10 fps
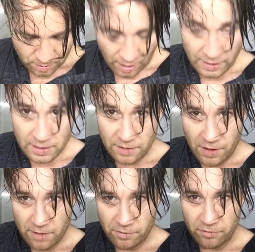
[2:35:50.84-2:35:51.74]
I can never
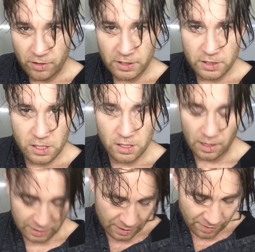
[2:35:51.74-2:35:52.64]
have a fringe.
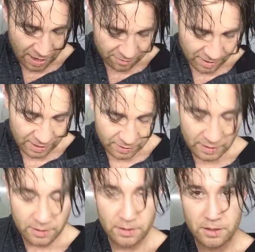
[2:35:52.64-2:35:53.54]
I can never have a
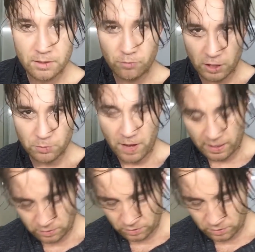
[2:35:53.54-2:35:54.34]
brush back